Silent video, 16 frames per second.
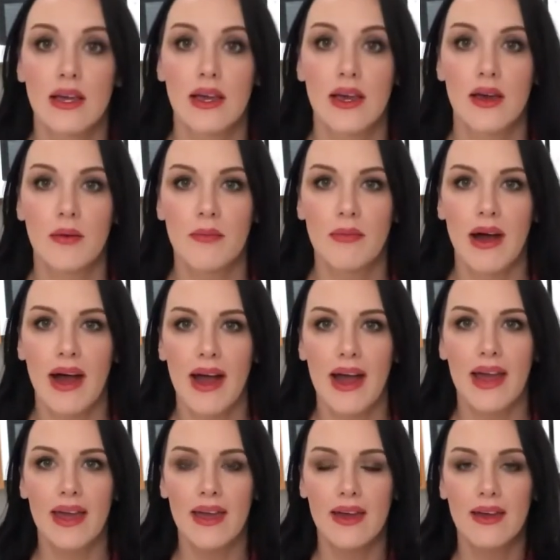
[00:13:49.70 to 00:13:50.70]

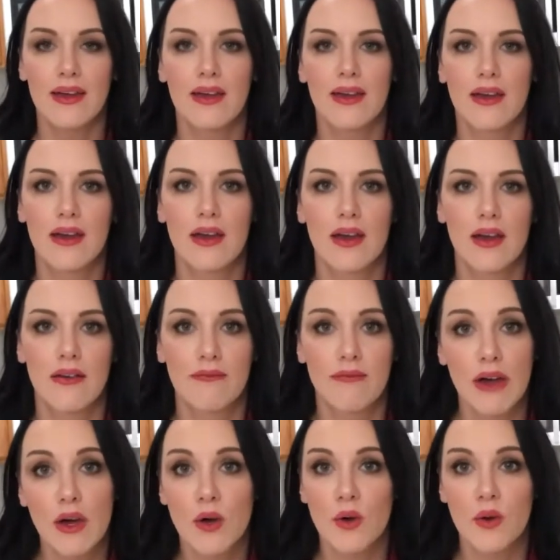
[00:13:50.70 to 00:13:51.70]
my
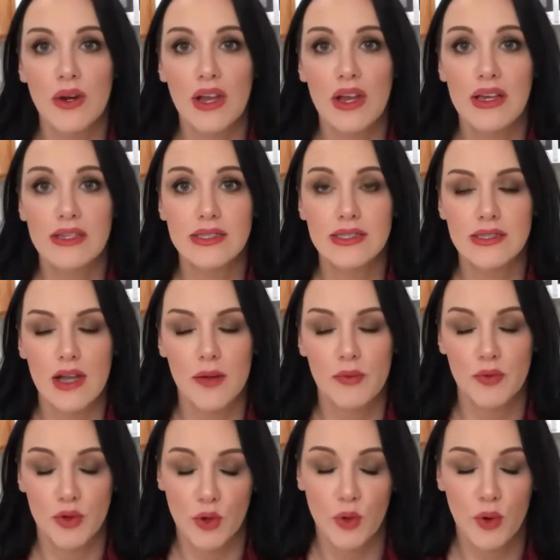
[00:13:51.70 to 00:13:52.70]
phone stopped
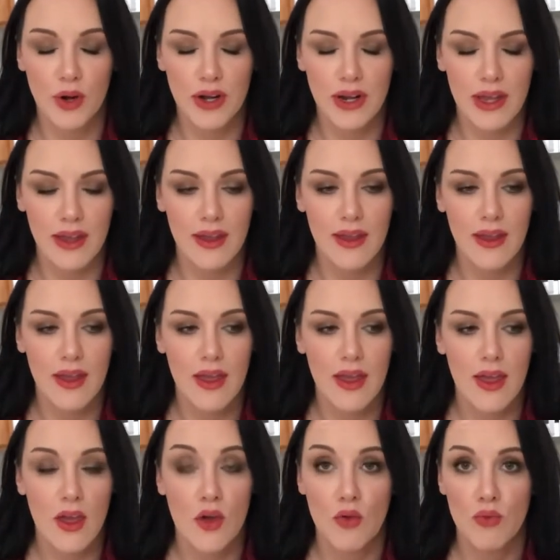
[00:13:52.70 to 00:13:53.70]
recording
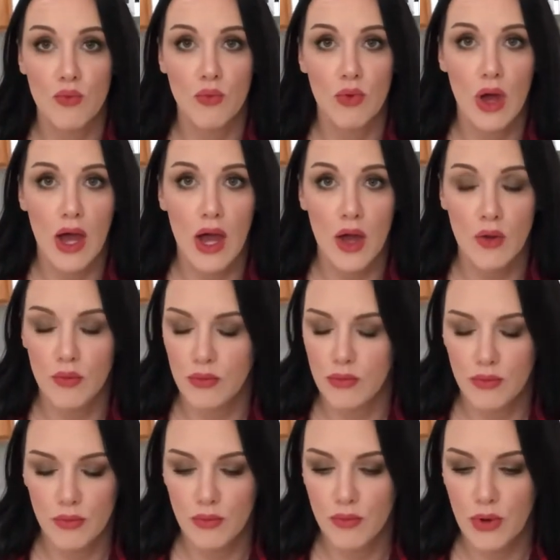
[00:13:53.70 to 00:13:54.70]

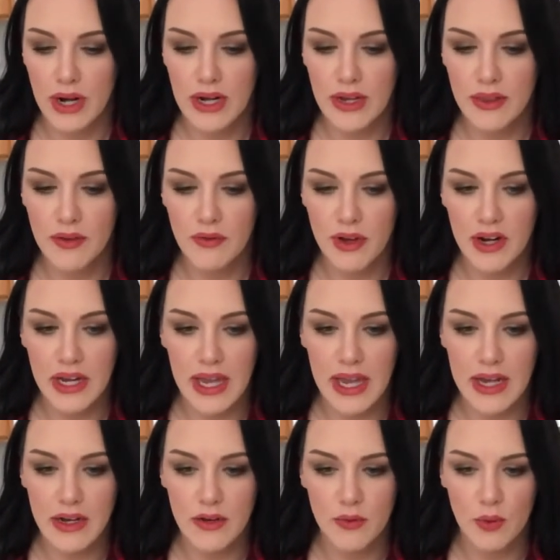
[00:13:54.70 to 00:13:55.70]
right at the very end
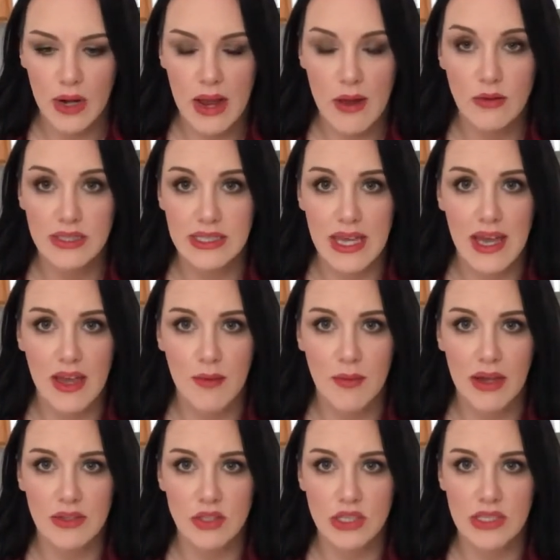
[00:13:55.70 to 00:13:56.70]
of what I was saying about
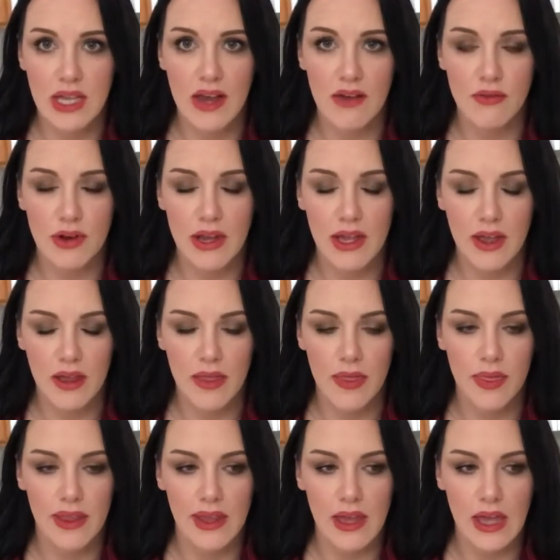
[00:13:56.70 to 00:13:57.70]
just covering
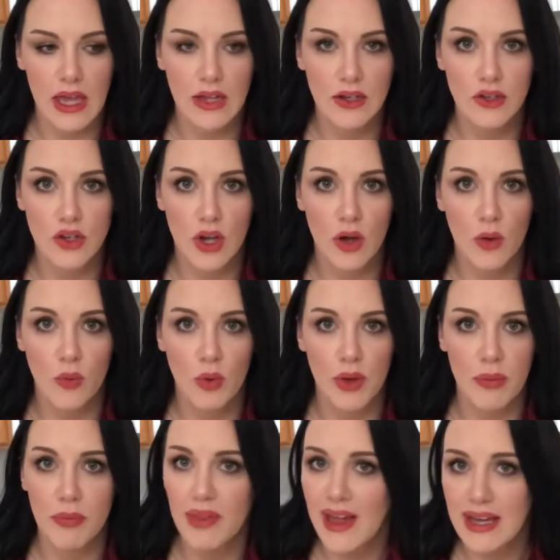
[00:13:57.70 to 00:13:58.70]
the dough with
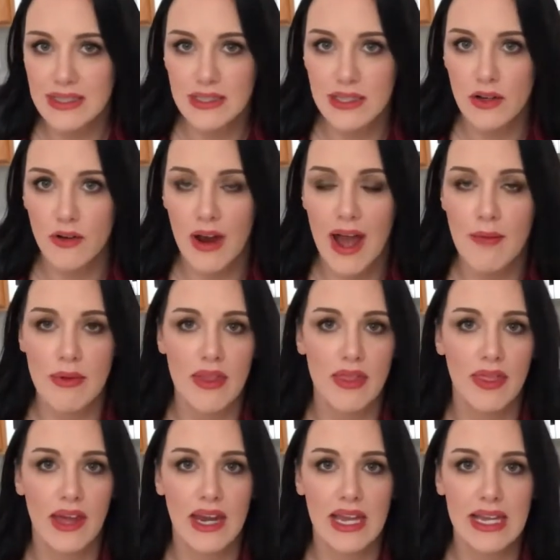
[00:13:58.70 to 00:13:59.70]
plastic wrap and
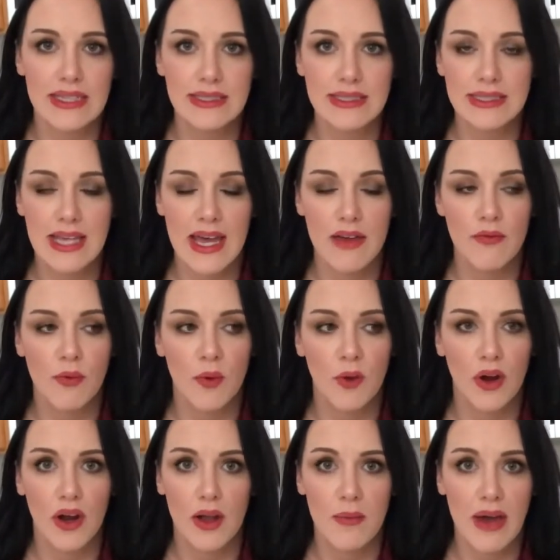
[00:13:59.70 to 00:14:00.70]
letting it set for
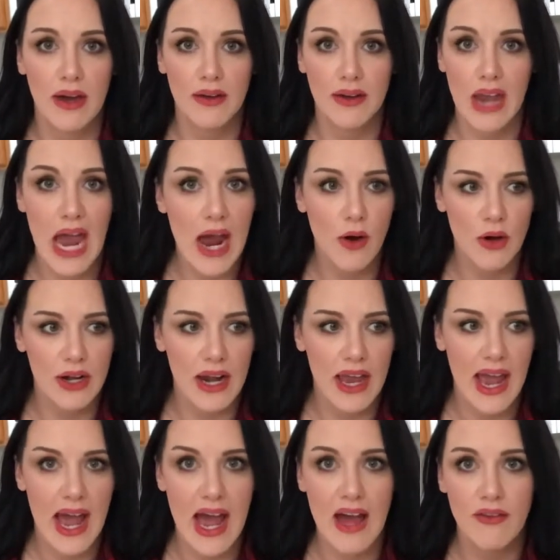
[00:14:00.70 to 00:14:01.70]
about an hour and a
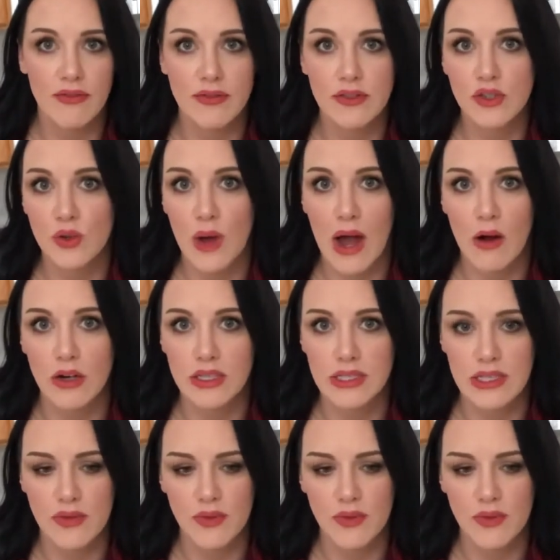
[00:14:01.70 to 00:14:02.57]
half, 2 hours if you